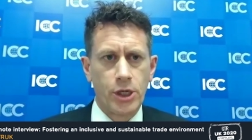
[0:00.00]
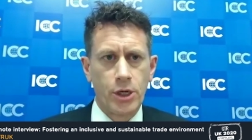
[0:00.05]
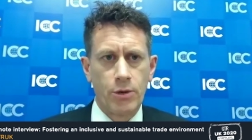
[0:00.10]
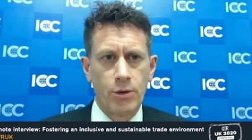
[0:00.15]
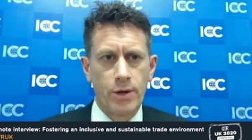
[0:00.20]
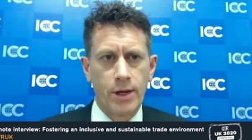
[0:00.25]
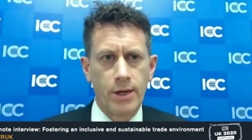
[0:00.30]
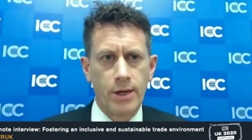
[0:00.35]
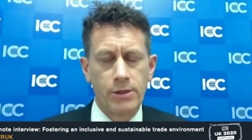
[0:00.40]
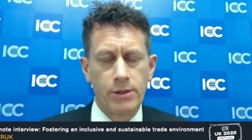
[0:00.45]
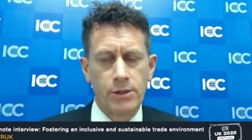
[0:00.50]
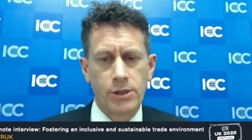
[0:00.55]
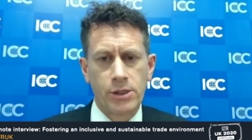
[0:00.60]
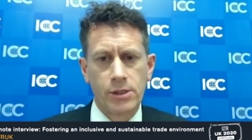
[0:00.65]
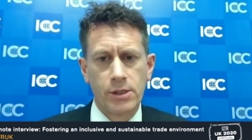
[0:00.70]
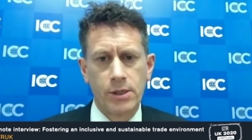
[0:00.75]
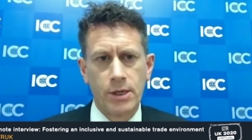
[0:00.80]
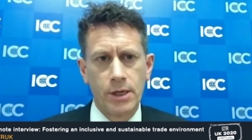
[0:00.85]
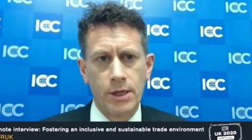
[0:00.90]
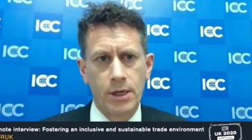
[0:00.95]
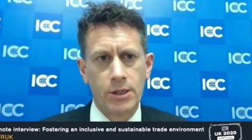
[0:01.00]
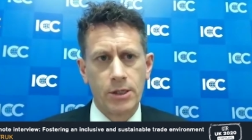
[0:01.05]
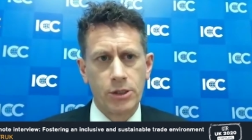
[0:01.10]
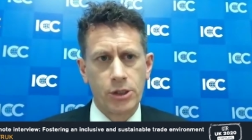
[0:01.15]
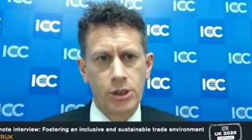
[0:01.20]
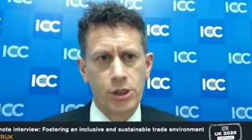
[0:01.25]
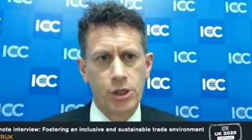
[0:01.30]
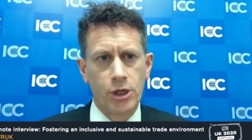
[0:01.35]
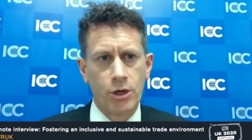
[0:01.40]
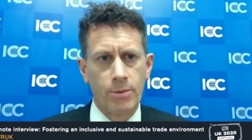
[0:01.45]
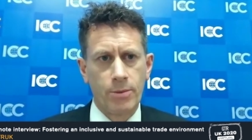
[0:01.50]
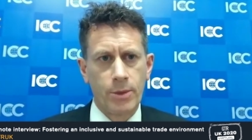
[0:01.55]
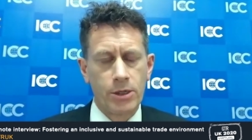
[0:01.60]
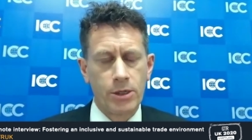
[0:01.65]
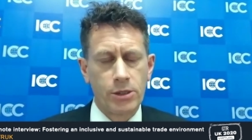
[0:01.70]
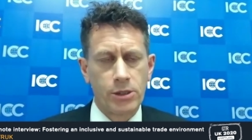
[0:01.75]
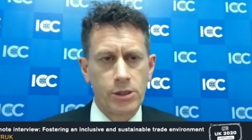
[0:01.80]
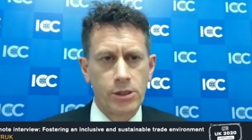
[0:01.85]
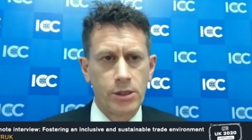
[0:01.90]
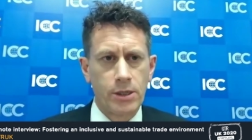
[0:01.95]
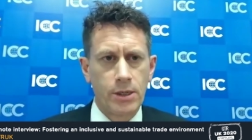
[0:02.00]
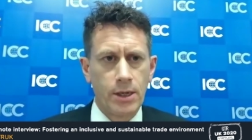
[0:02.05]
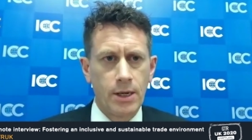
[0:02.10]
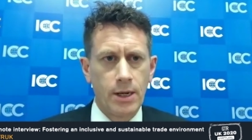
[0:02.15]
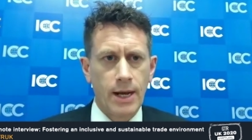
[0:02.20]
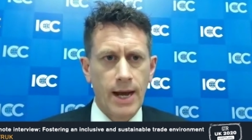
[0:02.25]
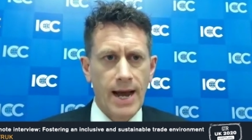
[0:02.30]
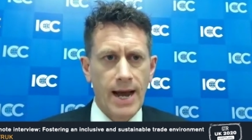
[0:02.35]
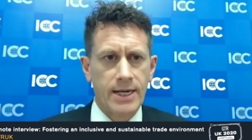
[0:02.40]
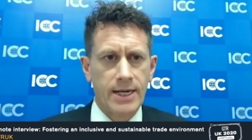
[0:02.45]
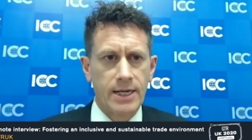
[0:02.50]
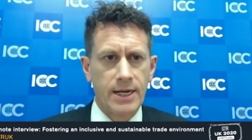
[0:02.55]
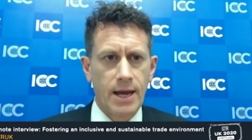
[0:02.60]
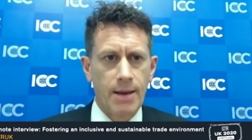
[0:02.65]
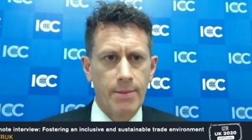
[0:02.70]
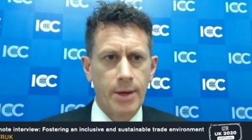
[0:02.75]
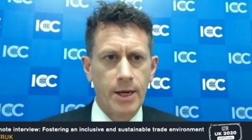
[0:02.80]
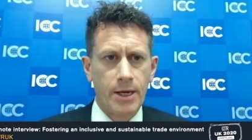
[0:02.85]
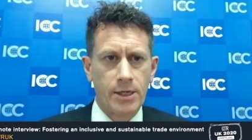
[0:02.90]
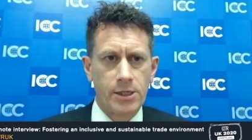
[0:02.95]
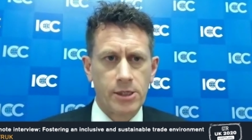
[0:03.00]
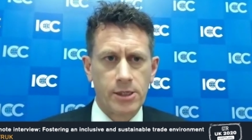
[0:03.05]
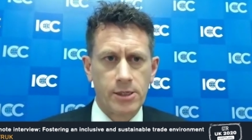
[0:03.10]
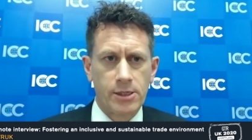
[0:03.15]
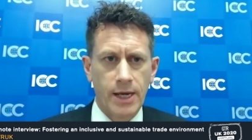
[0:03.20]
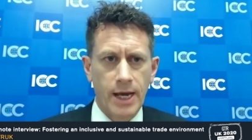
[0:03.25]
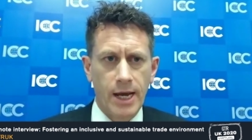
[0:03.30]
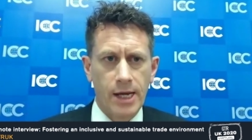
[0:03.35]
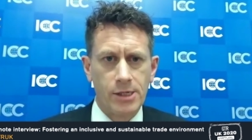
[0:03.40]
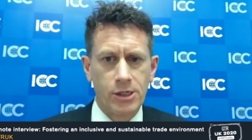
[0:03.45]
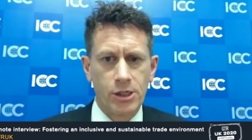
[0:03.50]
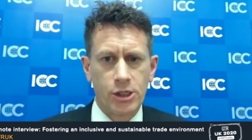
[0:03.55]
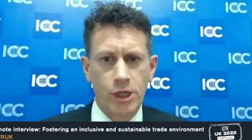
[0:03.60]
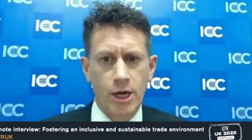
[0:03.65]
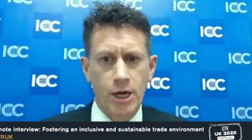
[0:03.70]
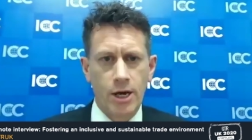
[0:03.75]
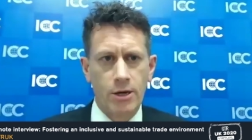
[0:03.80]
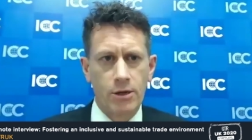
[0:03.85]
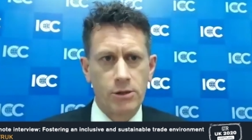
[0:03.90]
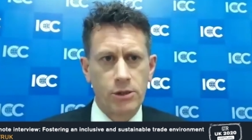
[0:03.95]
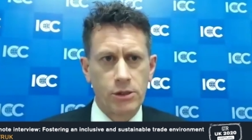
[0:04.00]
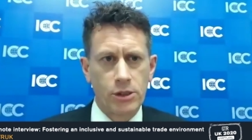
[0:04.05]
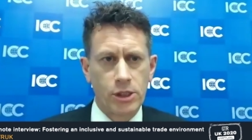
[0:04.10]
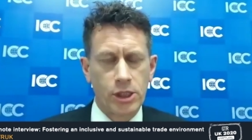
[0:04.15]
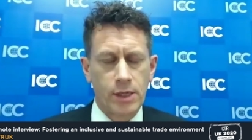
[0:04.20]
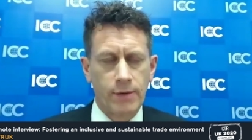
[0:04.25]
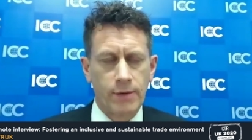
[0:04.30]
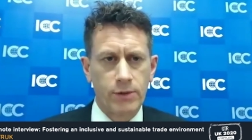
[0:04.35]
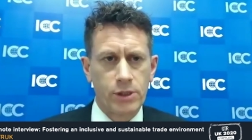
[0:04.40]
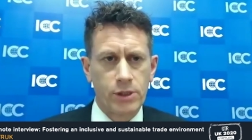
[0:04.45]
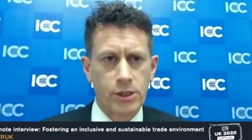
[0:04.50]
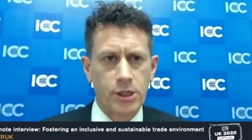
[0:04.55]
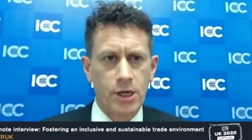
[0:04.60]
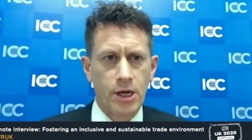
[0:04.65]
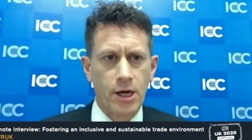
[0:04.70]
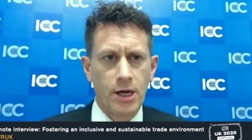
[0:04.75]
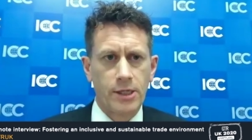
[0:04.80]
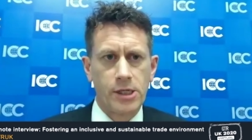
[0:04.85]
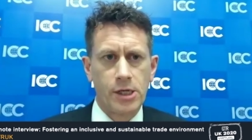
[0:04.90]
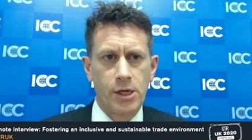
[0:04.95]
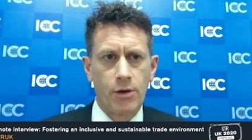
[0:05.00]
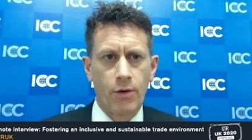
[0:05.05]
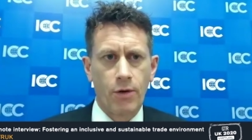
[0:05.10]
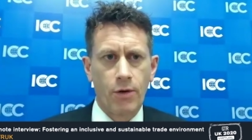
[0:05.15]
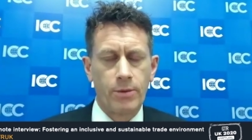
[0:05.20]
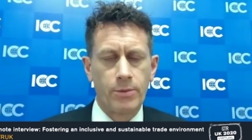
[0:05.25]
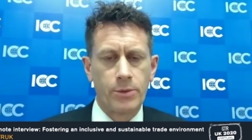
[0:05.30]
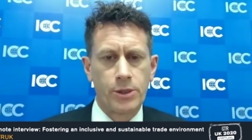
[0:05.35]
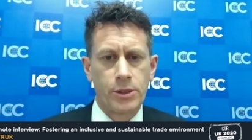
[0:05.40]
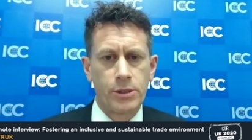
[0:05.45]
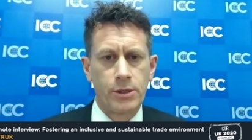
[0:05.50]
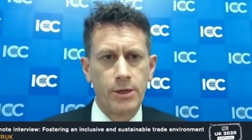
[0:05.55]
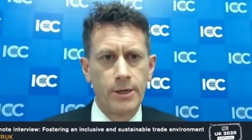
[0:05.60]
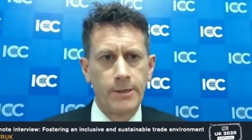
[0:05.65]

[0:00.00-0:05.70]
unions, consumers, academics, NGOs, and civil society groups.